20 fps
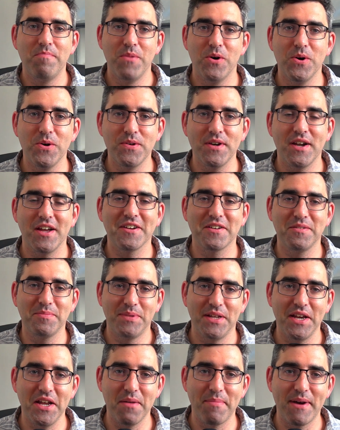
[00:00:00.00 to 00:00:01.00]
moan, and
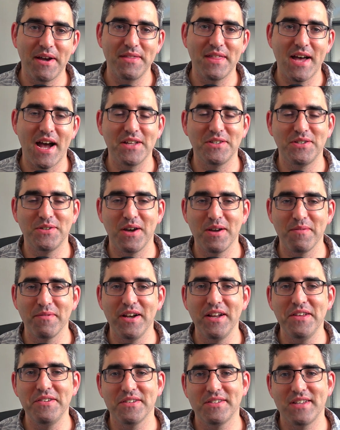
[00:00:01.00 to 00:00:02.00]
complain about that. So I'm
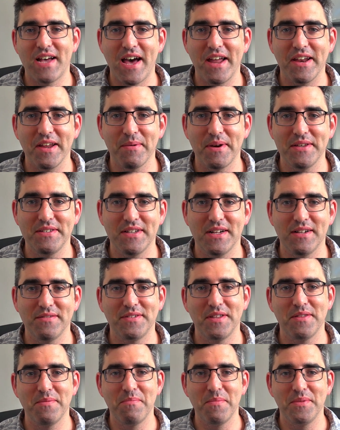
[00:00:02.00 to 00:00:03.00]
really just adding myself
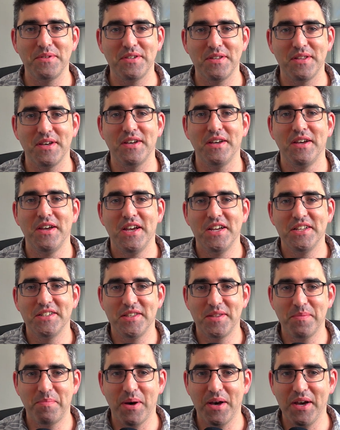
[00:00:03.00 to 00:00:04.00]
to
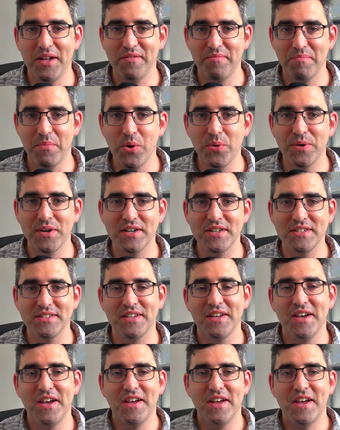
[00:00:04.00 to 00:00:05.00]
the pile of
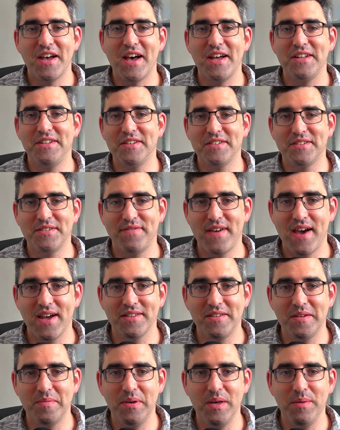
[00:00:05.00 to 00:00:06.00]
moaners,
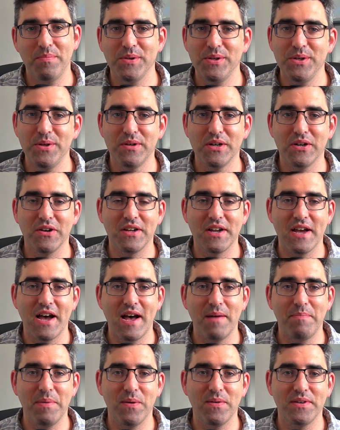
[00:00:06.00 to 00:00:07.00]
disaffected people who are
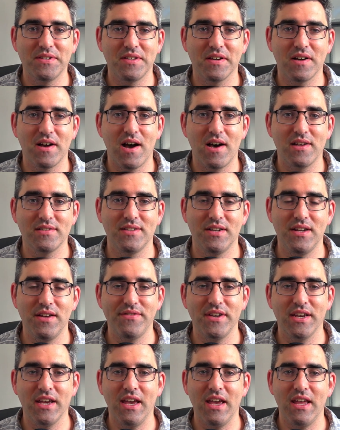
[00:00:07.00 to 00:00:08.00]
unhappy with the cost of
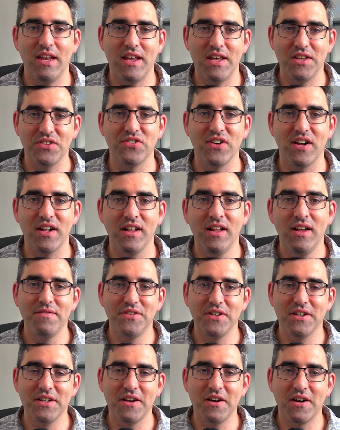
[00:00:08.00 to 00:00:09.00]
living in Israel. I've
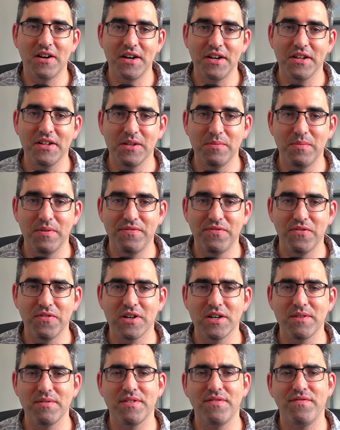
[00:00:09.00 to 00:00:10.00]
done an article
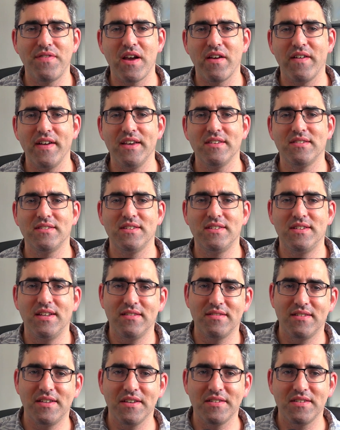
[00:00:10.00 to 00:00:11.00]
before with various
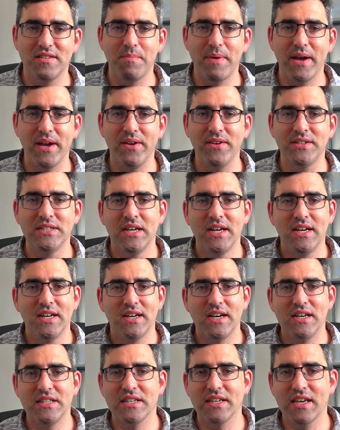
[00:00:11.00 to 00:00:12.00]
statistics about,
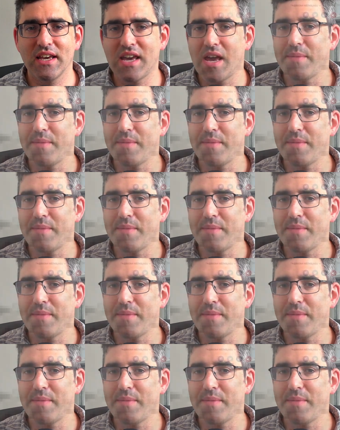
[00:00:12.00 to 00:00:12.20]
I think it